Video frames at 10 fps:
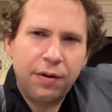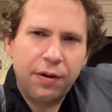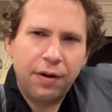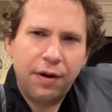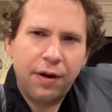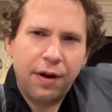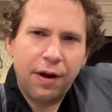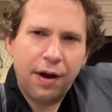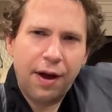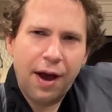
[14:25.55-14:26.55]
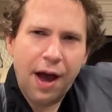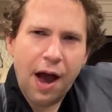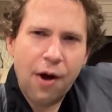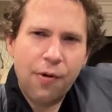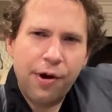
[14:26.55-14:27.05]
and
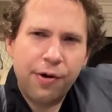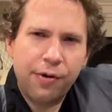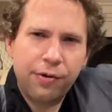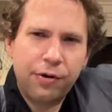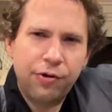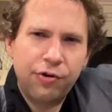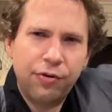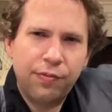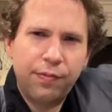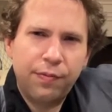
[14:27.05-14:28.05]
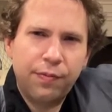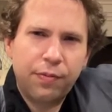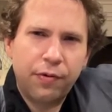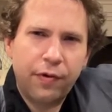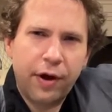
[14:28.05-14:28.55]
how on earth could you
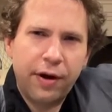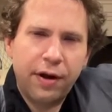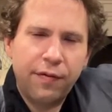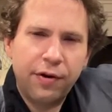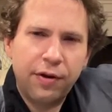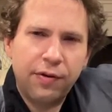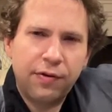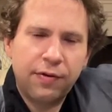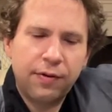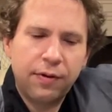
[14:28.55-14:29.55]
provide evidence